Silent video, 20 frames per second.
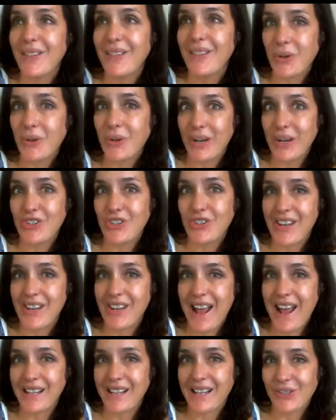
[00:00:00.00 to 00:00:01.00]
the question
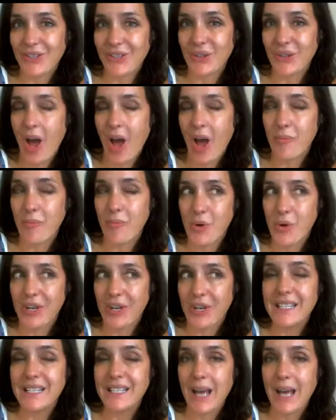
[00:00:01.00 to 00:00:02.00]
and answer a lot more
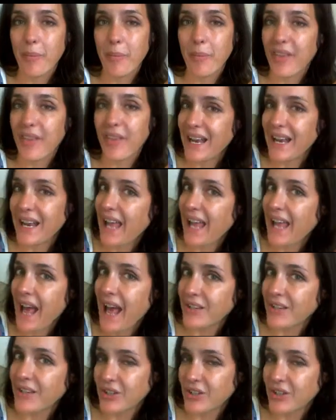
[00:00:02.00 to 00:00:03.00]
in depth than I
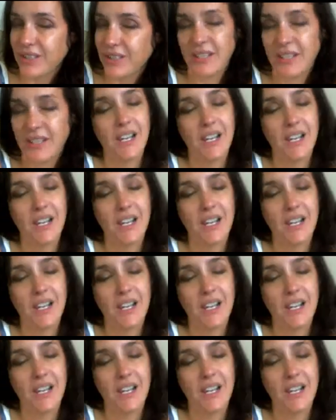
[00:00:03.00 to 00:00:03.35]
can just